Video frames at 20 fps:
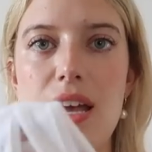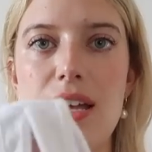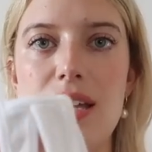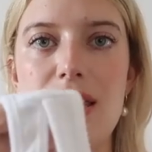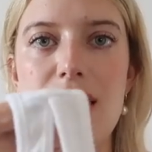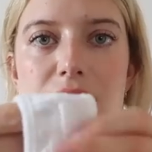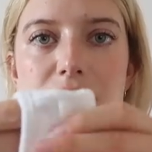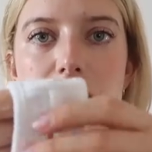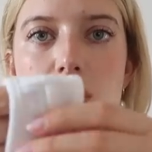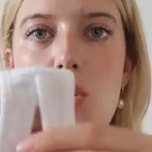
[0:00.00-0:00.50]

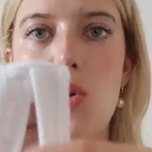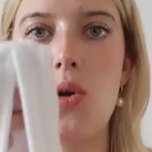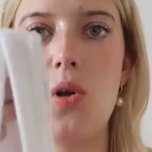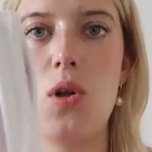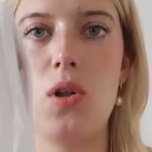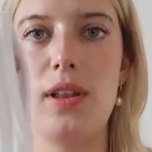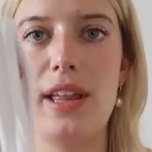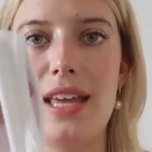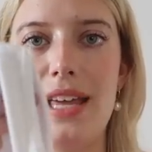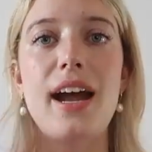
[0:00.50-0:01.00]

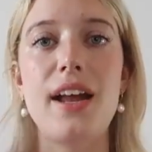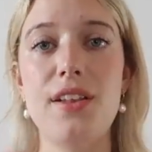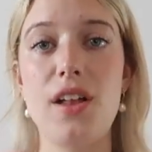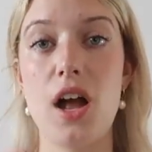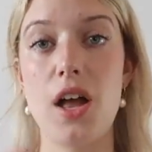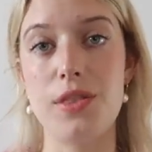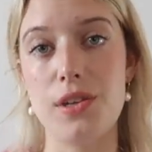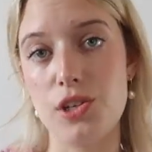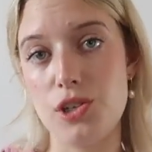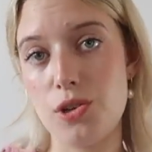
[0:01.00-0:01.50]
keyhole like out
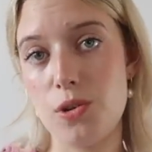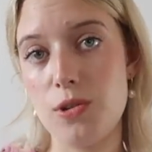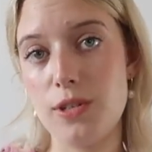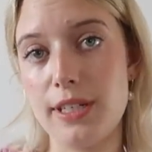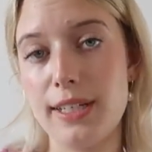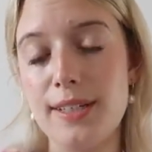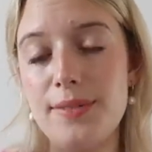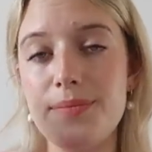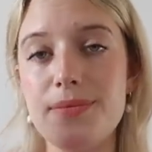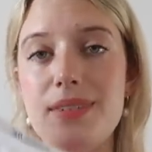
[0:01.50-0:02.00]
on the
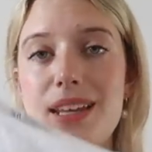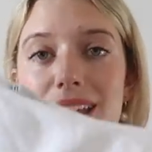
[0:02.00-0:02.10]
shoulder,